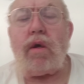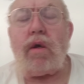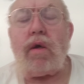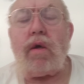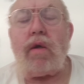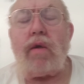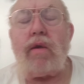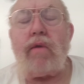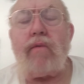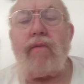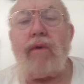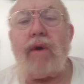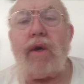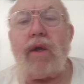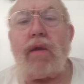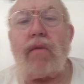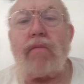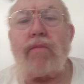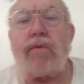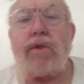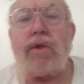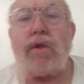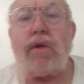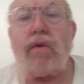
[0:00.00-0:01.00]

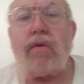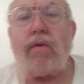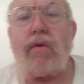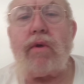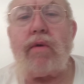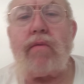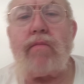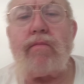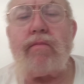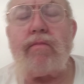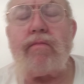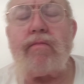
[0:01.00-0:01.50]
undeveloped children.